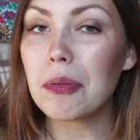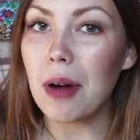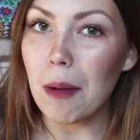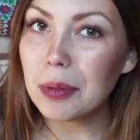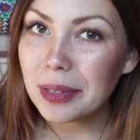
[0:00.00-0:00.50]

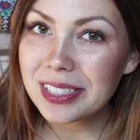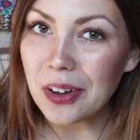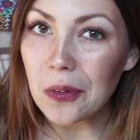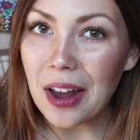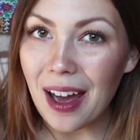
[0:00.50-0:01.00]
probably
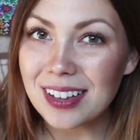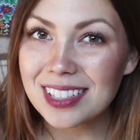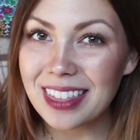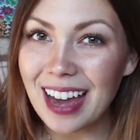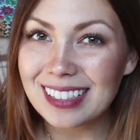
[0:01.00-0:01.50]
don't
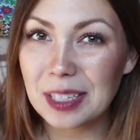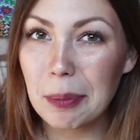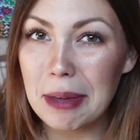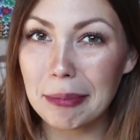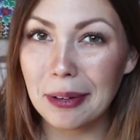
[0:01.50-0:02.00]
ask that to
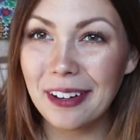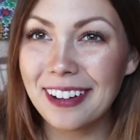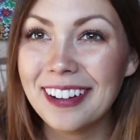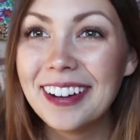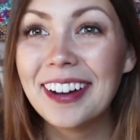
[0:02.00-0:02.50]
people.